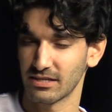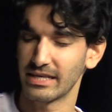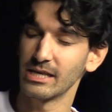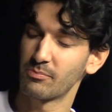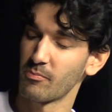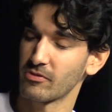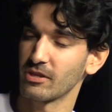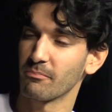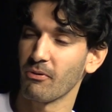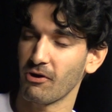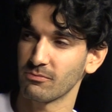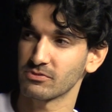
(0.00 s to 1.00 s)
keep him in the
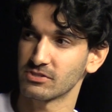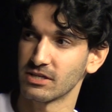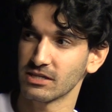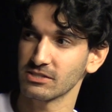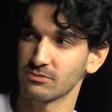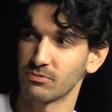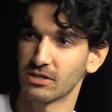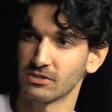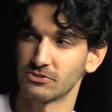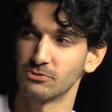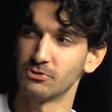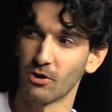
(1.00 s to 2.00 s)
bottom six
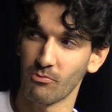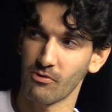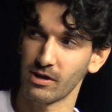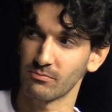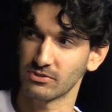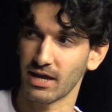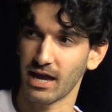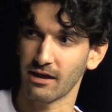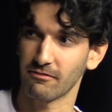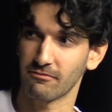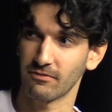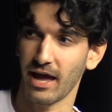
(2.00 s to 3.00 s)
because you don't want him to
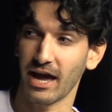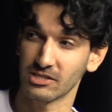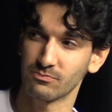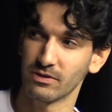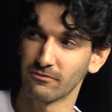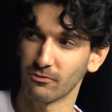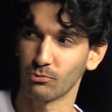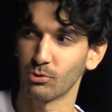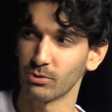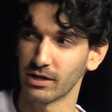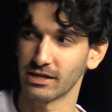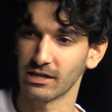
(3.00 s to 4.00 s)
have as big of a
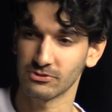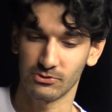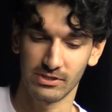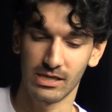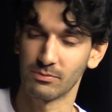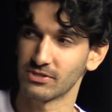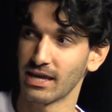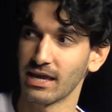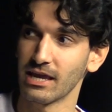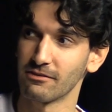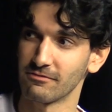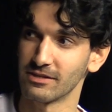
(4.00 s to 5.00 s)
role right now, so you can keep his
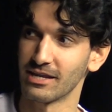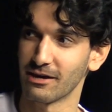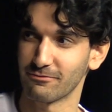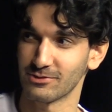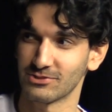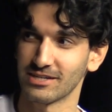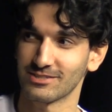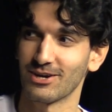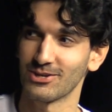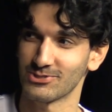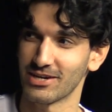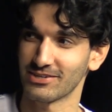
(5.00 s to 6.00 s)
AAV down for his next
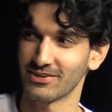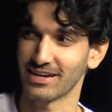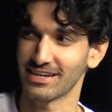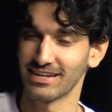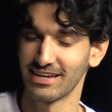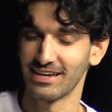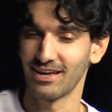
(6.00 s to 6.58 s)
contract, yes. right?